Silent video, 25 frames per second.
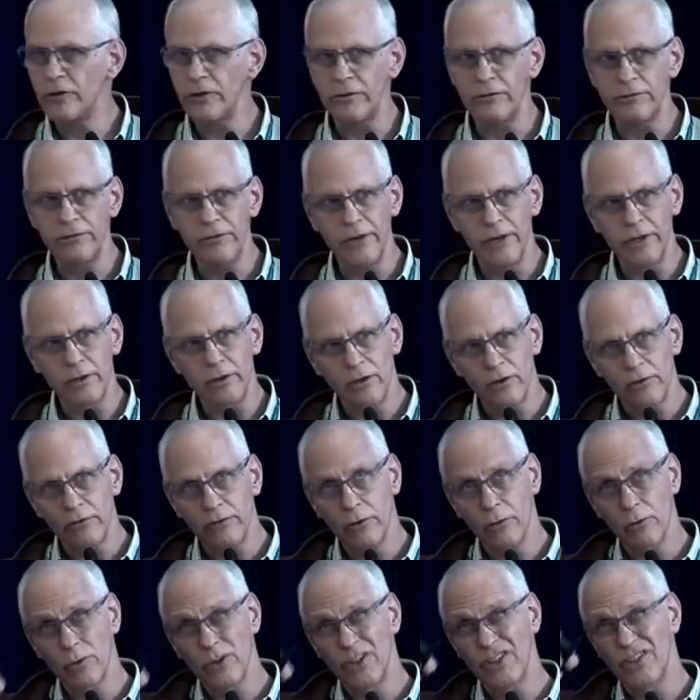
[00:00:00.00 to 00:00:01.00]
in
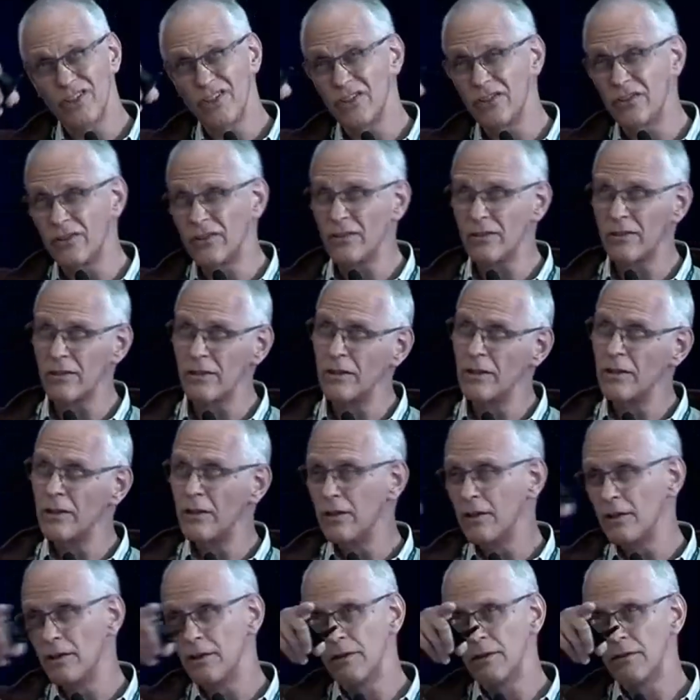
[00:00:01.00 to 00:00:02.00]
Vancouver, which is
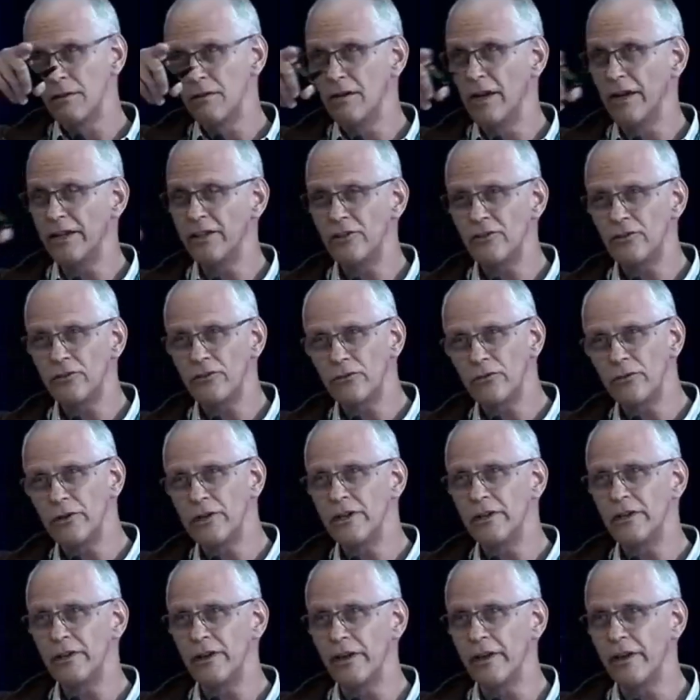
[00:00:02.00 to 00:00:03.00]
Knight
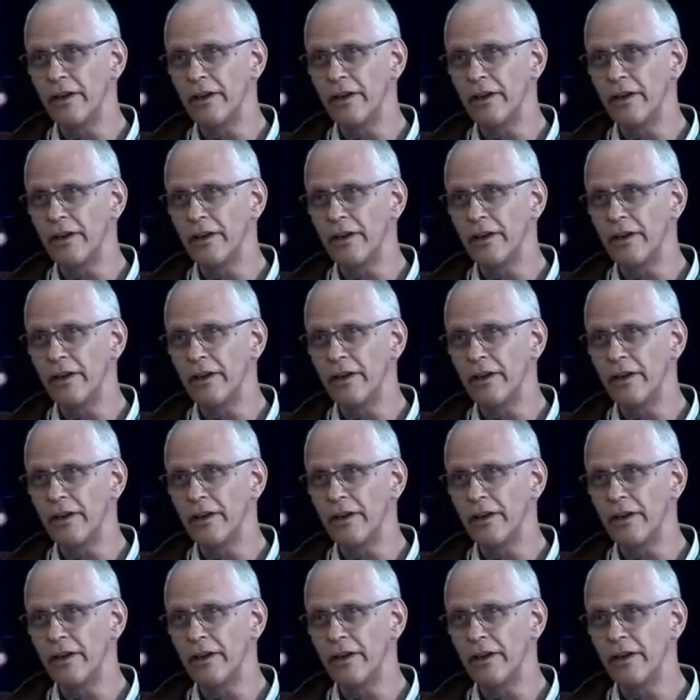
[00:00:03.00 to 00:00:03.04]
Street